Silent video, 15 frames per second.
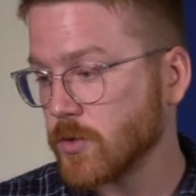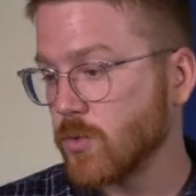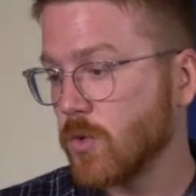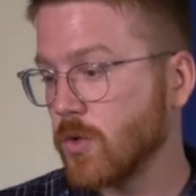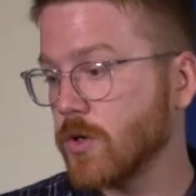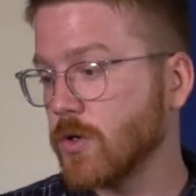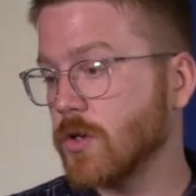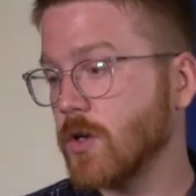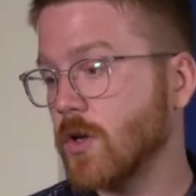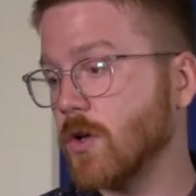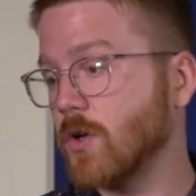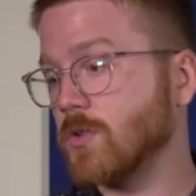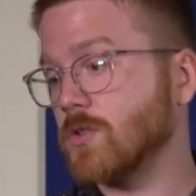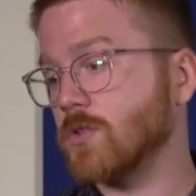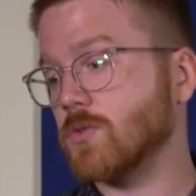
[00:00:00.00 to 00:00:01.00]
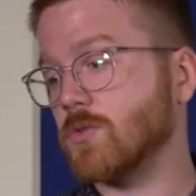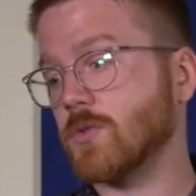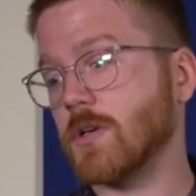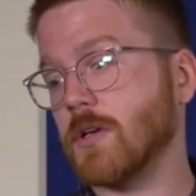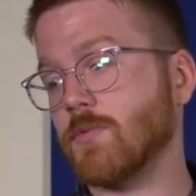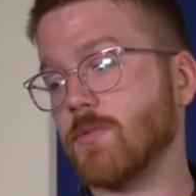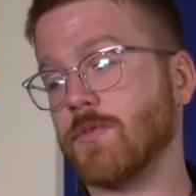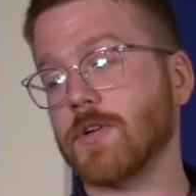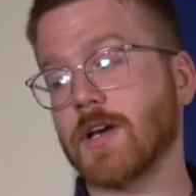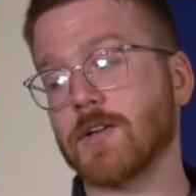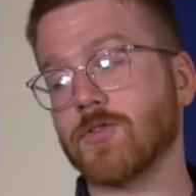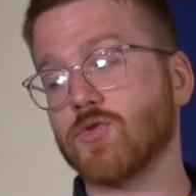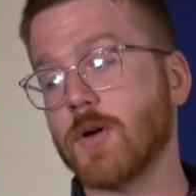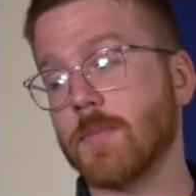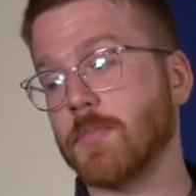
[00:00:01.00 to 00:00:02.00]
quarter notes, we've got
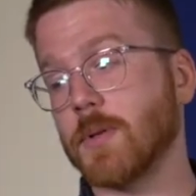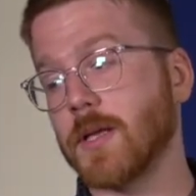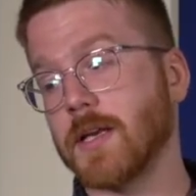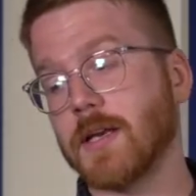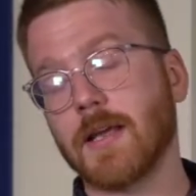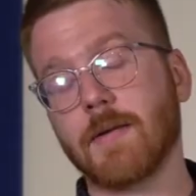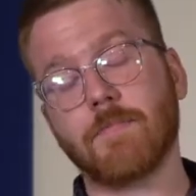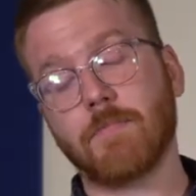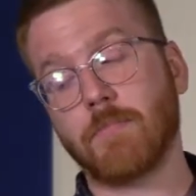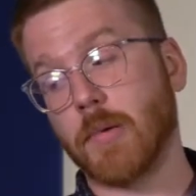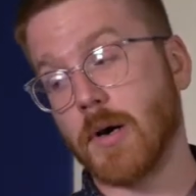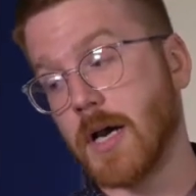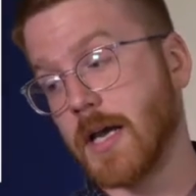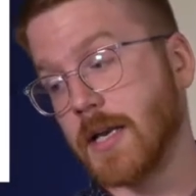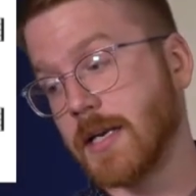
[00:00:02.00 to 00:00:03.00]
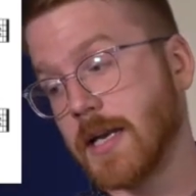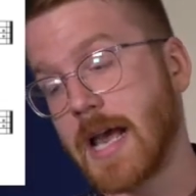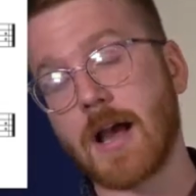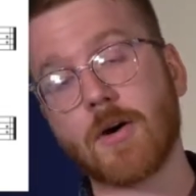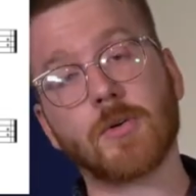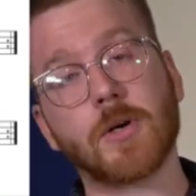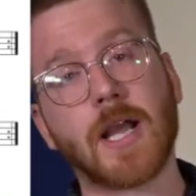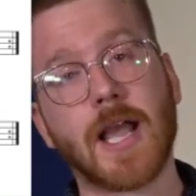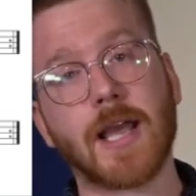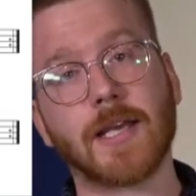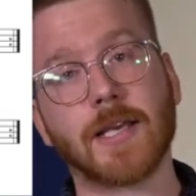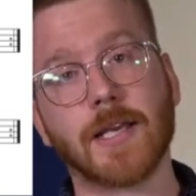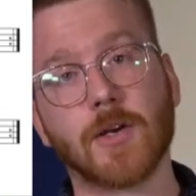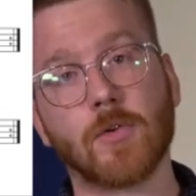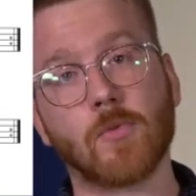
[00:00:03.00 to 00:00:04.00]
triplet, but now we're
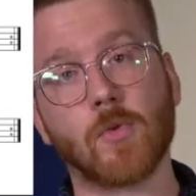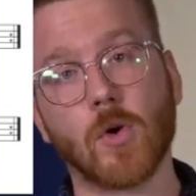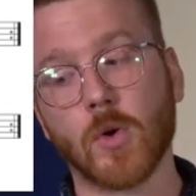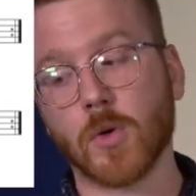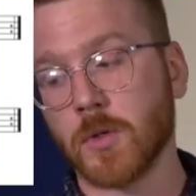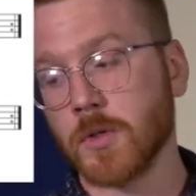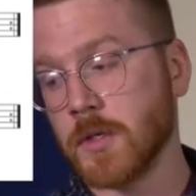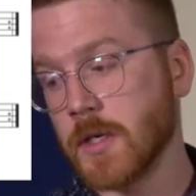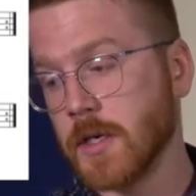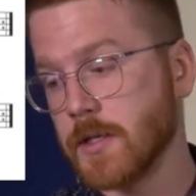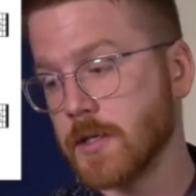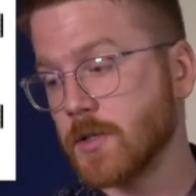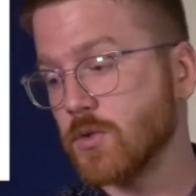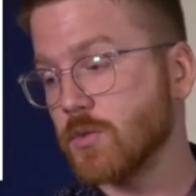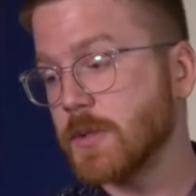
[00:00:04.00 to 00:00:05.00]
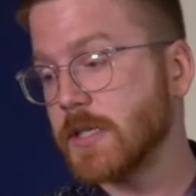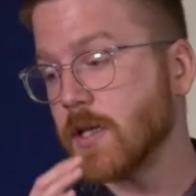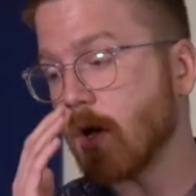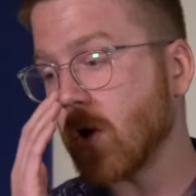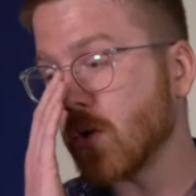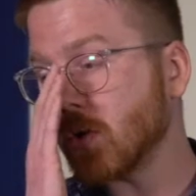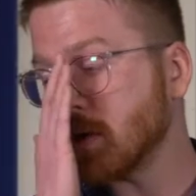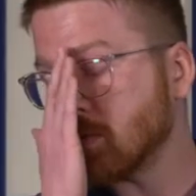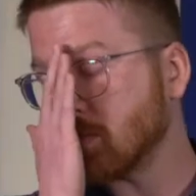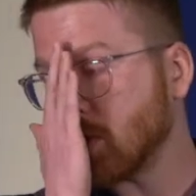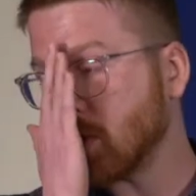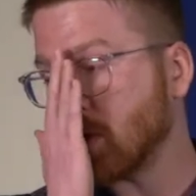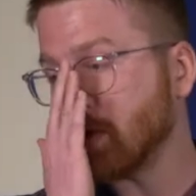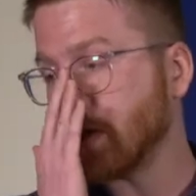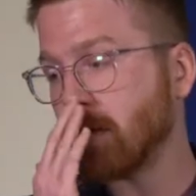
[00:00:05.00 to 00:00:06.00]
adding in a roll. This will be the only
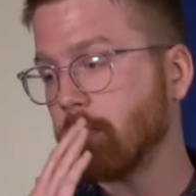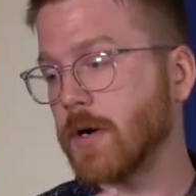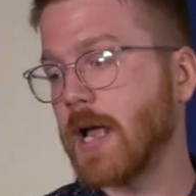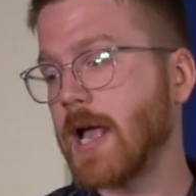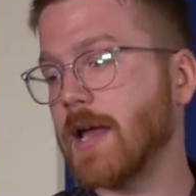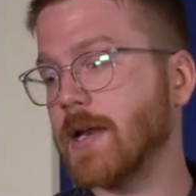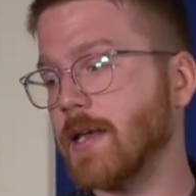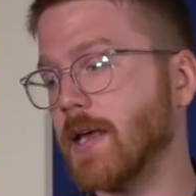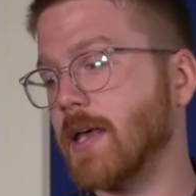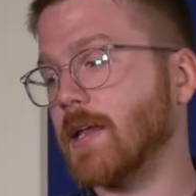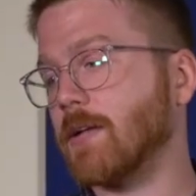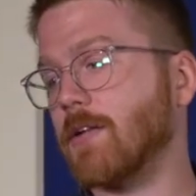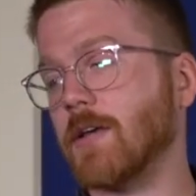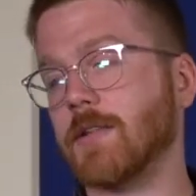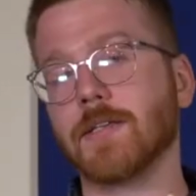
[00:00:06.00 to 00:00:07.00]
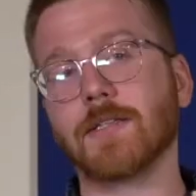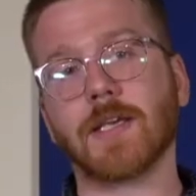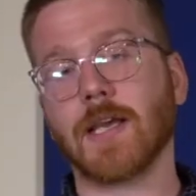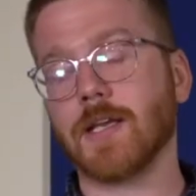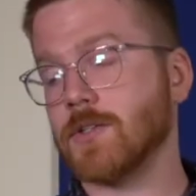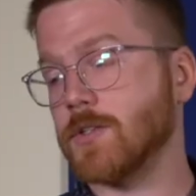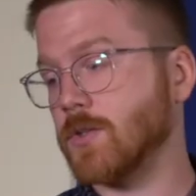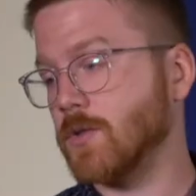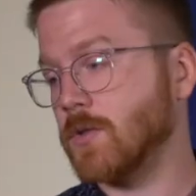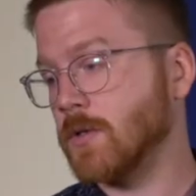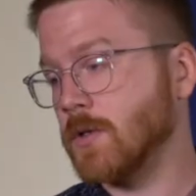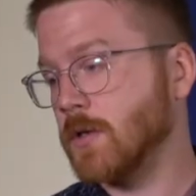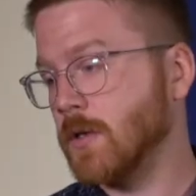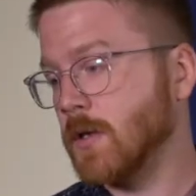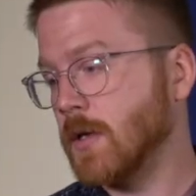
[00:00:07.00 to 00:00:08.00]
roll that we're adding in on this etude.
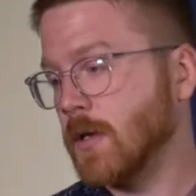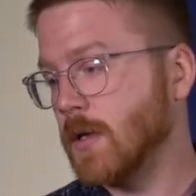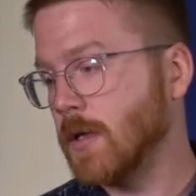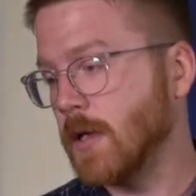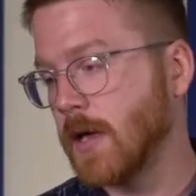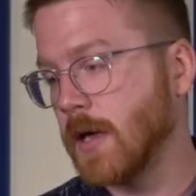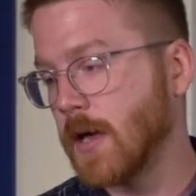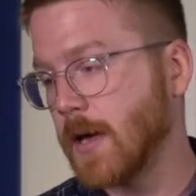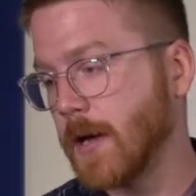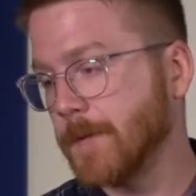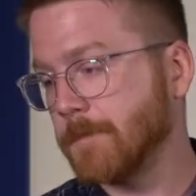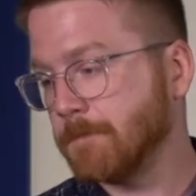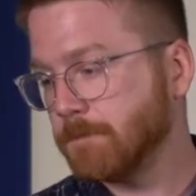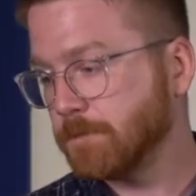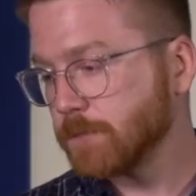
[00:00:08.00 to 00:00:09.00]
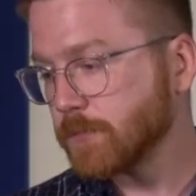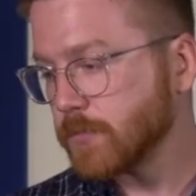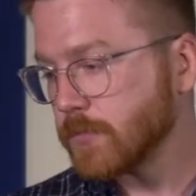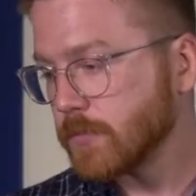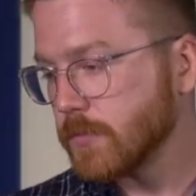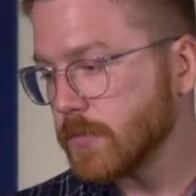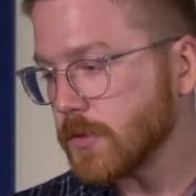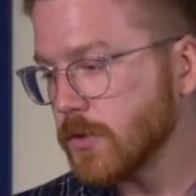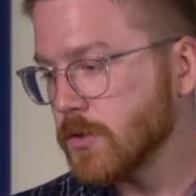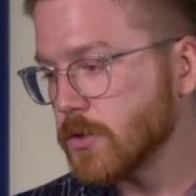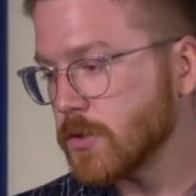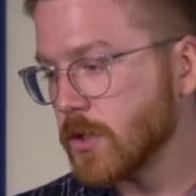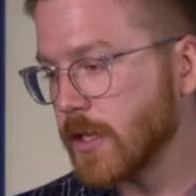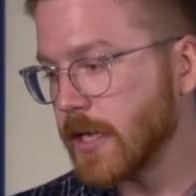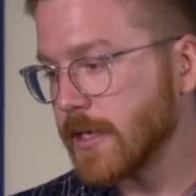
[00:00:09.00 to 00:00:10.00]

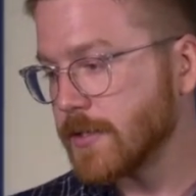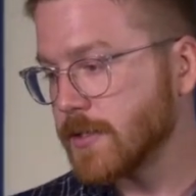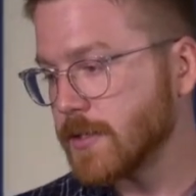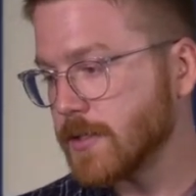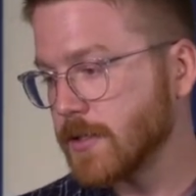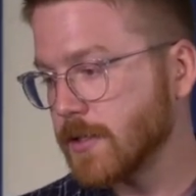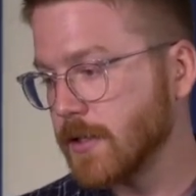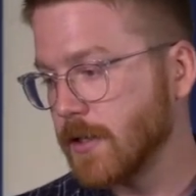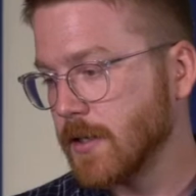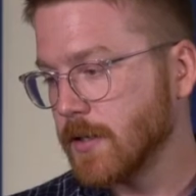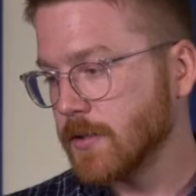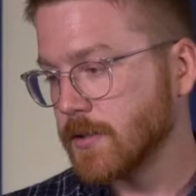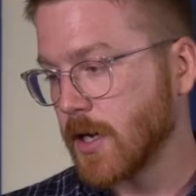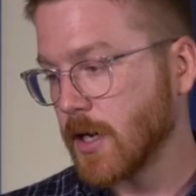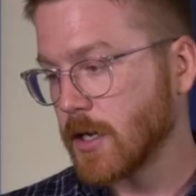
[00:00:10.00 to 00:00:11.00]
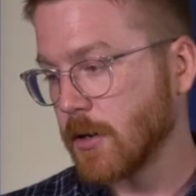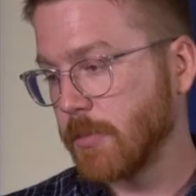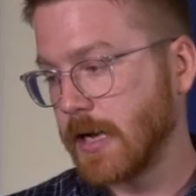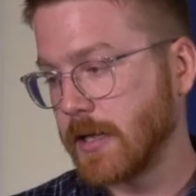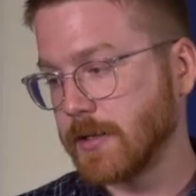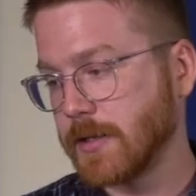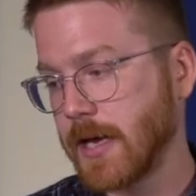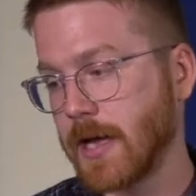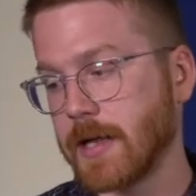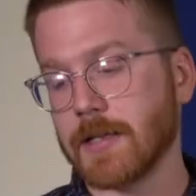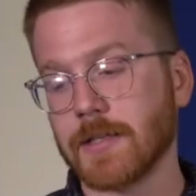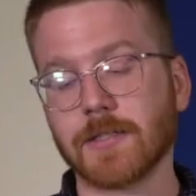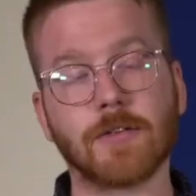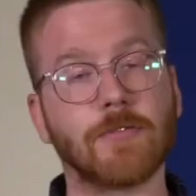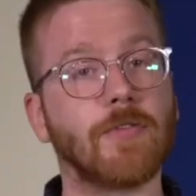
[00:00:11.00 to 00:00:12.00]
So let's talk about that.
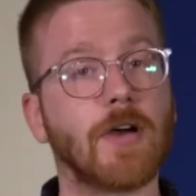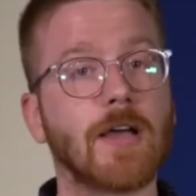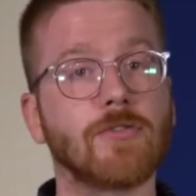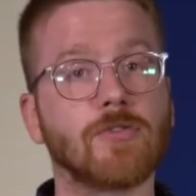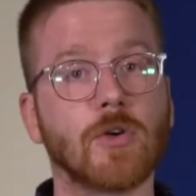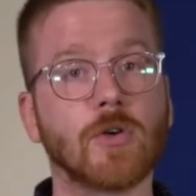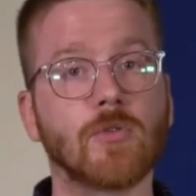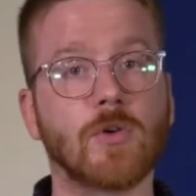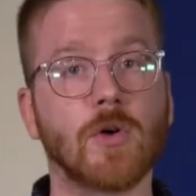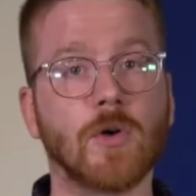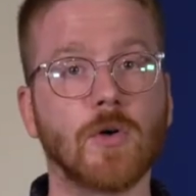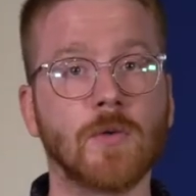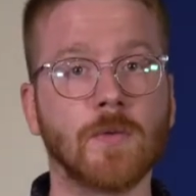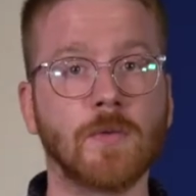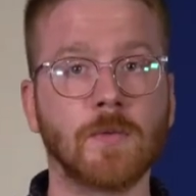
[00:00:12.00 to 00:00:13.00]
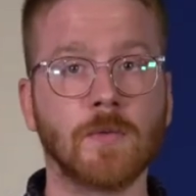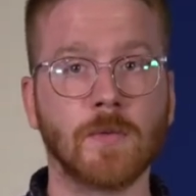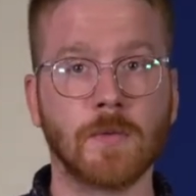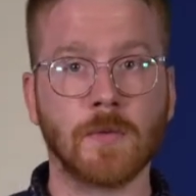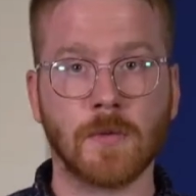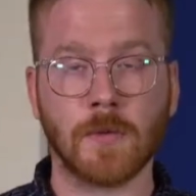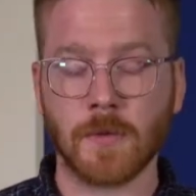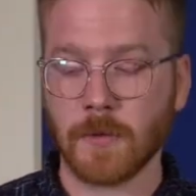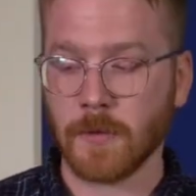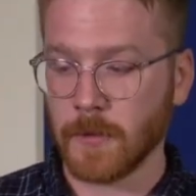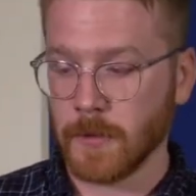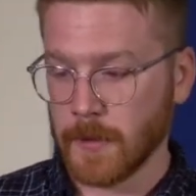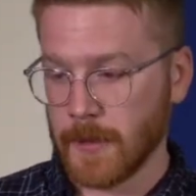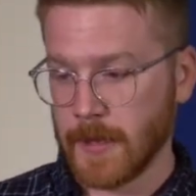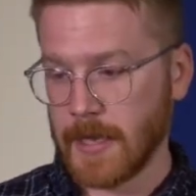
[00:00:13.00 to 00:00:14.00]
It's the 5-stroke roll,
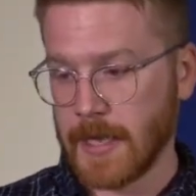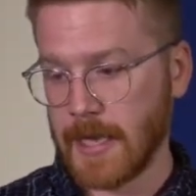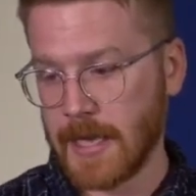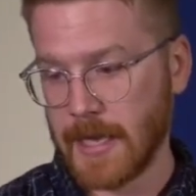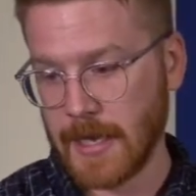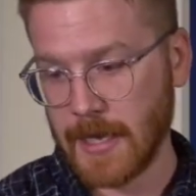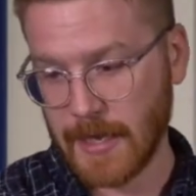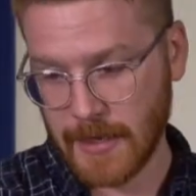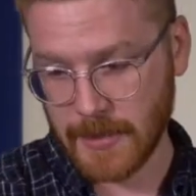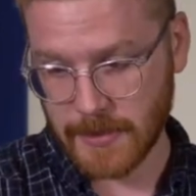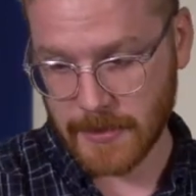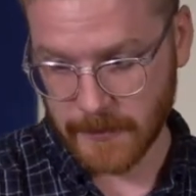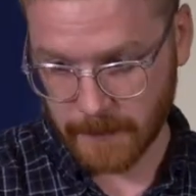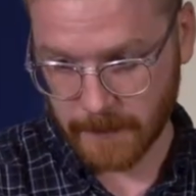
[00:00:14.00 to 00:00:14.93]
and